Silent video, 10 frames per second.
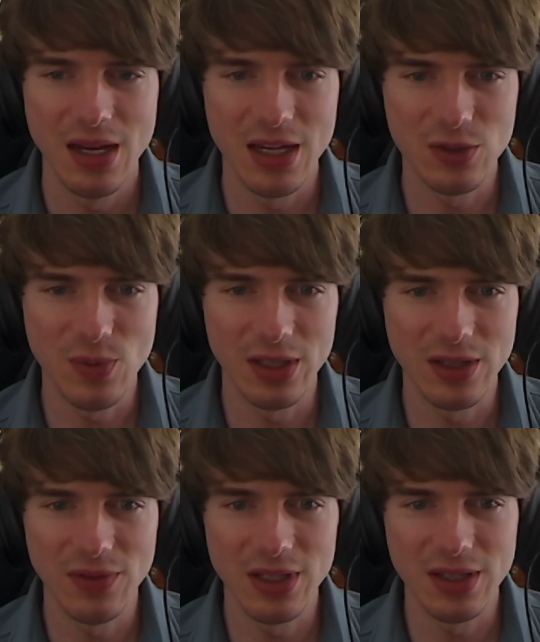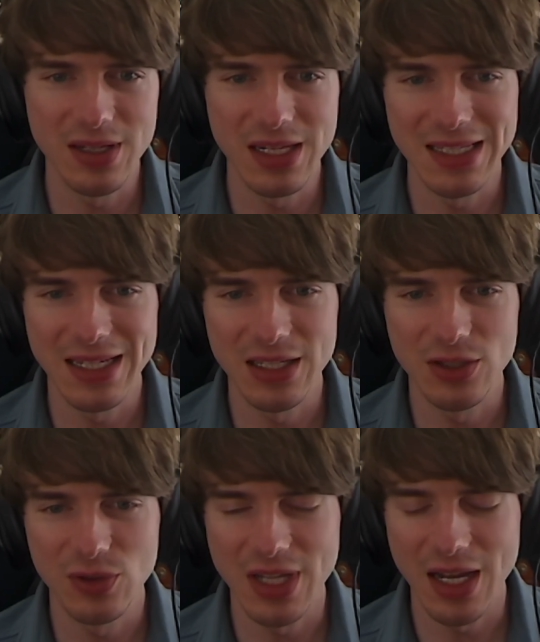It's relatively easy to
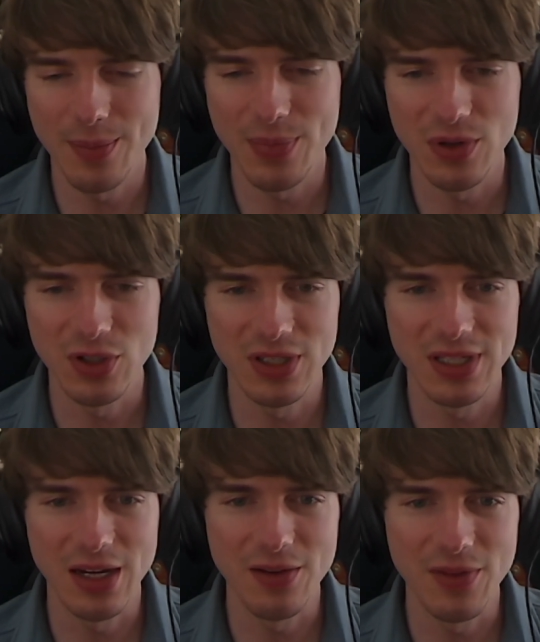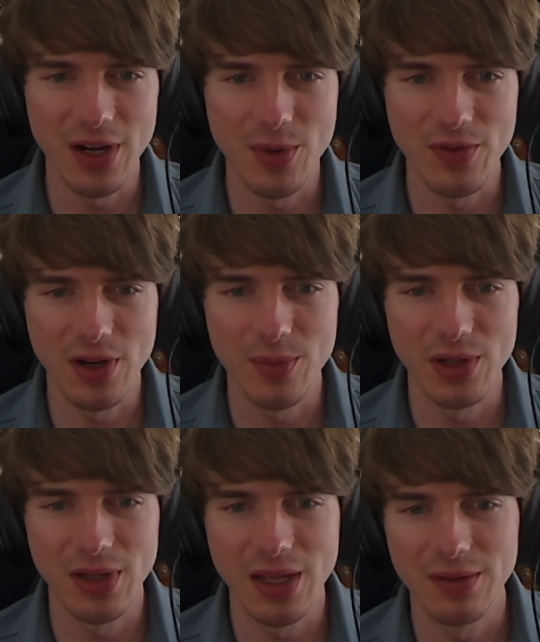set up. You can just set an environment
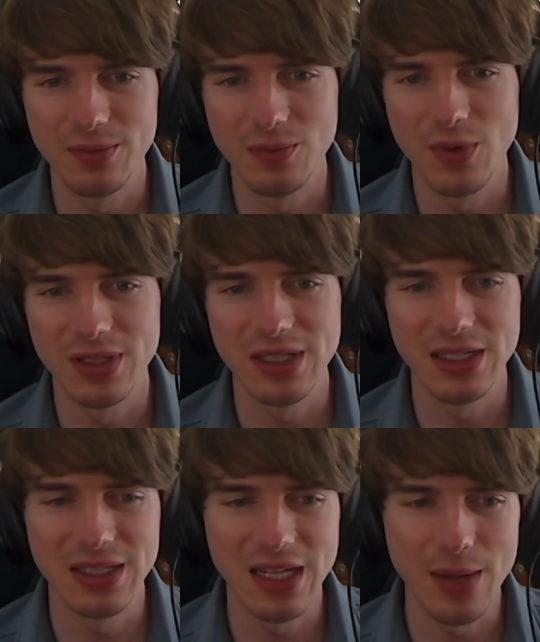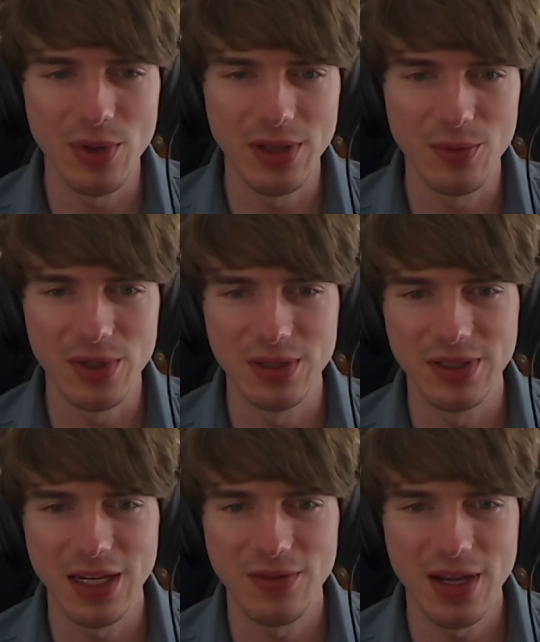variable, and once it's stable, it will
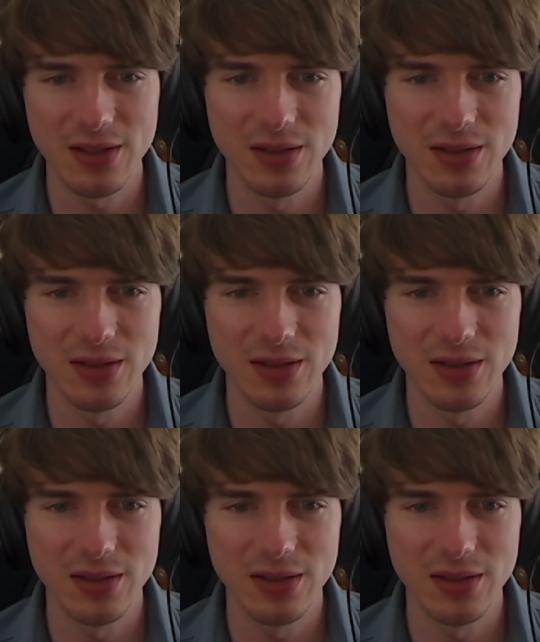take effect.